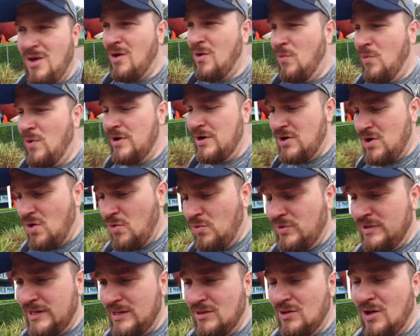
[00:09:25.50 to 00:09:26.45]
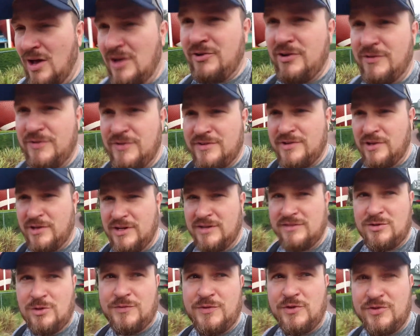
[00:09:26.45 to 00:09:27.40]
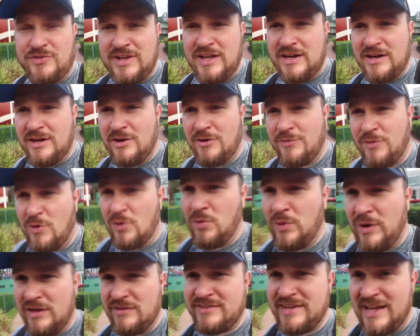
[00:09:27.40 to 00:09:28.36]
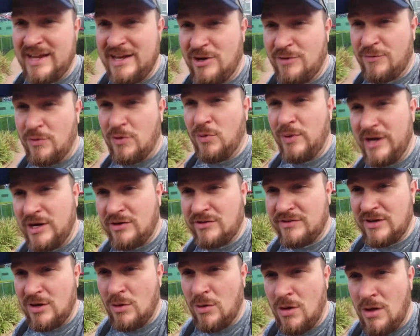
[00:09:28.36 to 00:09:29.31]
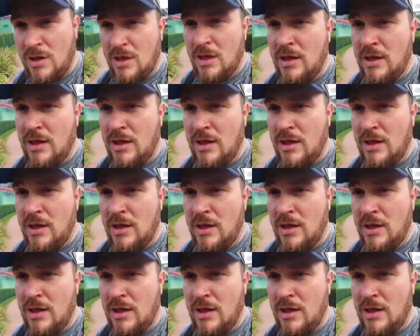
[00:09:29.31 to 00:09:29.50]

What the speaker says: one and only laundry facility. So if you're staying here for a week or so,